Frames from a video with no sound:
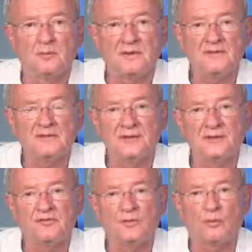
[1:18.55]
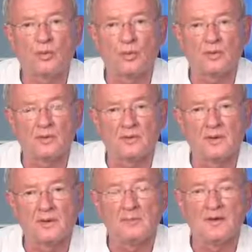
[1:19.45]
B stands for border.
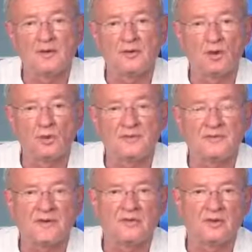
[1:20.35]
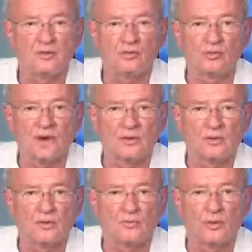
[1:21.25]
Melanomas have an
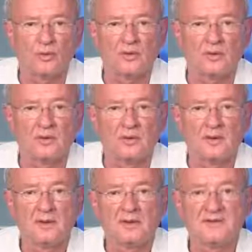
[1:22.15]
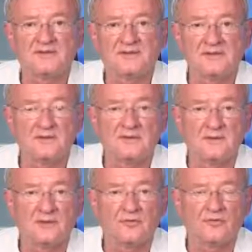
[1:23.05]
irregular border. C
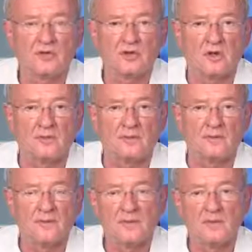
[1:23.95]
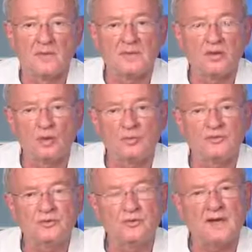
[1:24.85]
stands for color.
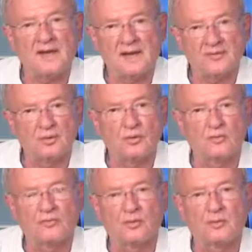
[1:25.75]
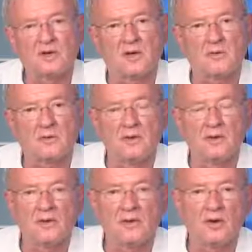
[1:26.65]
Melanomas do not have a uniform color.
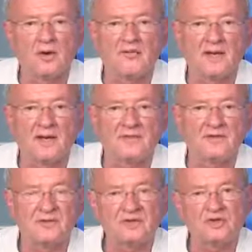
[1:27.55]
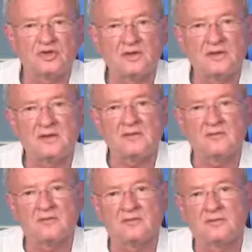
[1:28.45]
They often have different
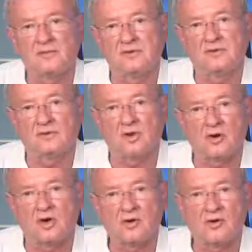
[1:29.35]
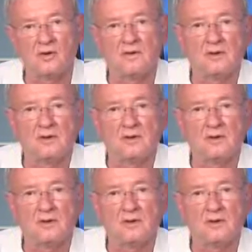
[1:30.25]
shades of darks,